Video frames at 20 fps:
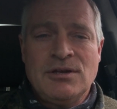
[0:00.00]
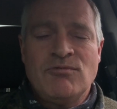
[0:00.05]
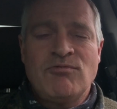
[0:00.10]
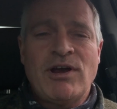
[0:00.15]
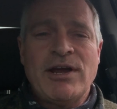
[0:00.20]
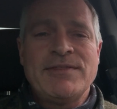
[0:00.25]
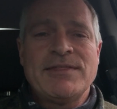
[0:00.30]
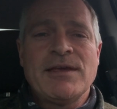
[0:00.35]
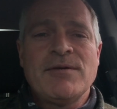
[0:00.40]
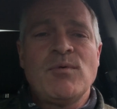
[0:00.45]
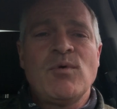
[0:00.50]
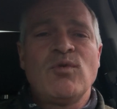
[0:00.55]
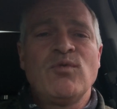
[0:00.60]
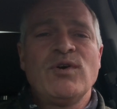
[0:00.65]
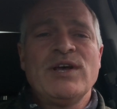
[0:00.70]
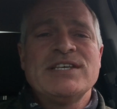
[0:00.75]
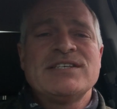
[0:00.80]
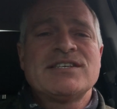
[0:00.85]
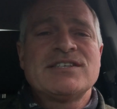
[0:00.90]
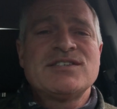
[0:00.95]
right? There were
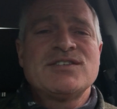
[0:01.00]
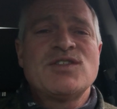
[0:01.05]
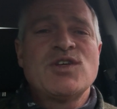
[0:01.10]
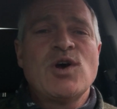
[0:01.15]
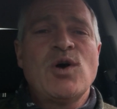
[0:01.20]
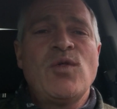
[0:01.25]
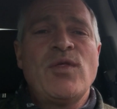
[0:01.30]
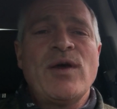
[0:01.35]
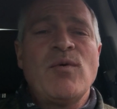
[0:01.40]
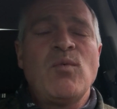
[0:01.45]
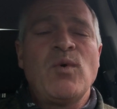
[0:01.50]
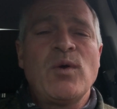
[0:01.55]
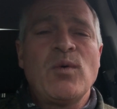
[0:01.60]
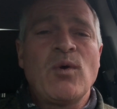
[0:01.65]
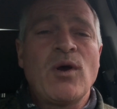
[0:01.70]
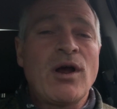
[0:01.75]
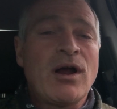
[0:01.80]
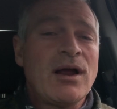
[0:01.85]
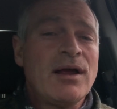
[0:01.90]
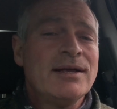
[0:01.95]
risks, though, that we
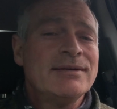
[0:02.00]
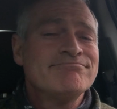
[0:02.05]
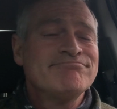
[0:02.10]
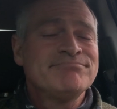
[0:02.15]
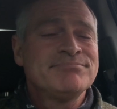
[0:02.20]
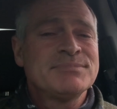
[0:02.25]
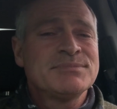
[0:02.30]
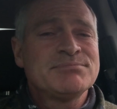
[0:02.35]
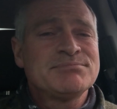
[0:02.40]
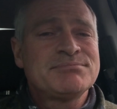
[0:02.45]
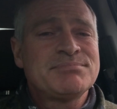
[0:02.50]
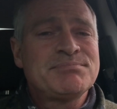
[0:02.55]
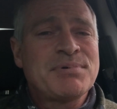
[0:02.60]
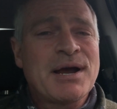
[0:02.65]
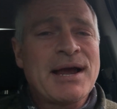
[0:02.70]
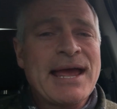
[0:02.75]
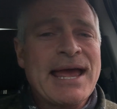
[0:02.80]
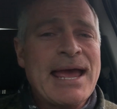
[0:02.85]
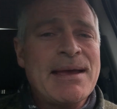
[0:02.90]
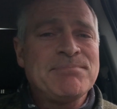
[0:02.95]
were
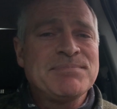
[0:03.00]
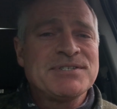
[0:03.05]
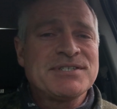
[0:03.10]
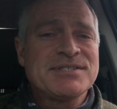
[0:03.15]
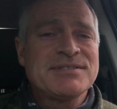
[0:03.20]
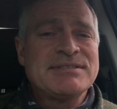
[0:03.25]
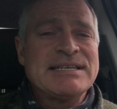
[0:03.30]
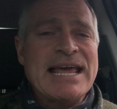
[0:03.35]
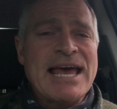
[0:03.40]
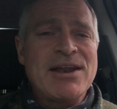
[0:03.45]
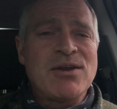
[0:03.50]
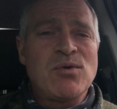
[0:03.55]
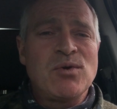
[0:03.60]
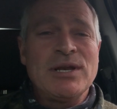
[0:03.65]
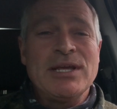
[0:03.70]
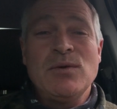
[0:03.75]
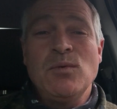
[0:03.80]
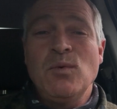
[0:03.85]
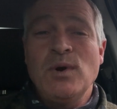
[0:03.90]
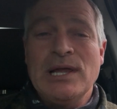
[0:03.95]
perhaps not
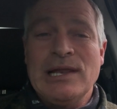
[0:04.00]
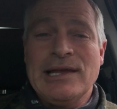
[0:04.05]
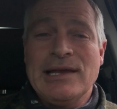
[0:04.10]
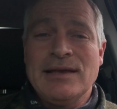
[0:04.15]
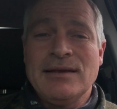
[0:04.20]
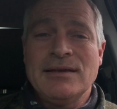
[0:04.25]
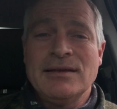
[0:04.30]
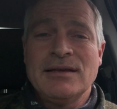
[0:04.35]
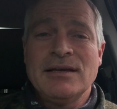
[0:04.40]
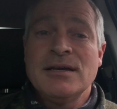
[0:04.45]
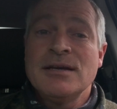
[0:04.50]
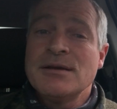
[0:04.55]
only willing,